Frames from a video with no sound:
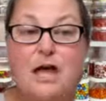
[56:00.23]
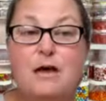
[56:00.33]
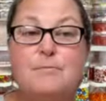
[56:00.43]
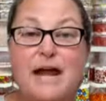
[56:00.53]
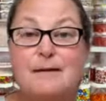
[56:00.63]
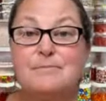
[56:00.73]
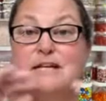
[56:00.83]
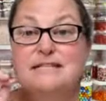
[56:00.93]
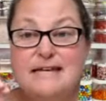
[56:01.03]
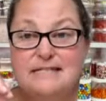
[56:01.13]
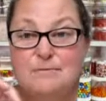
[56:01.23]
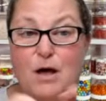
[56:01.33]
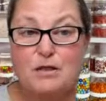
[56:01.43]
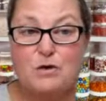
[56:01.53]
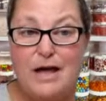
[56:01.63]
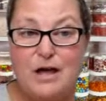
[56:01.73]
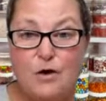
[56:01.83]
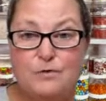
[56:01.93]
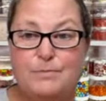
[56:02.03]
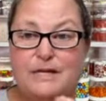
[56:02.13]
But I am going to test them all on my
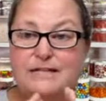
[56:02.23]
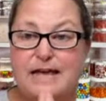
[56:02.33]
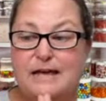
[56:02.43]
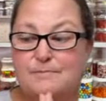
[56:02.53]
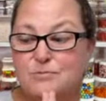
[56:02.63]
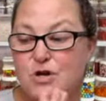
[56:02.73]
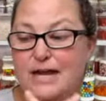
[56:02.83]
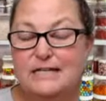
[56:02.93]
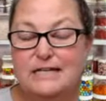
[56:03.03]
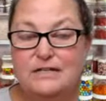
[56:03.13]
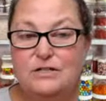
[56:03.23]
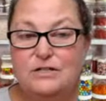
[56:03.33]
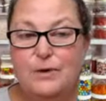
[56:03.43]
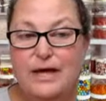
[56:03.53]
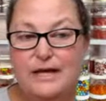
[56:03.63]
own because I am trying to get you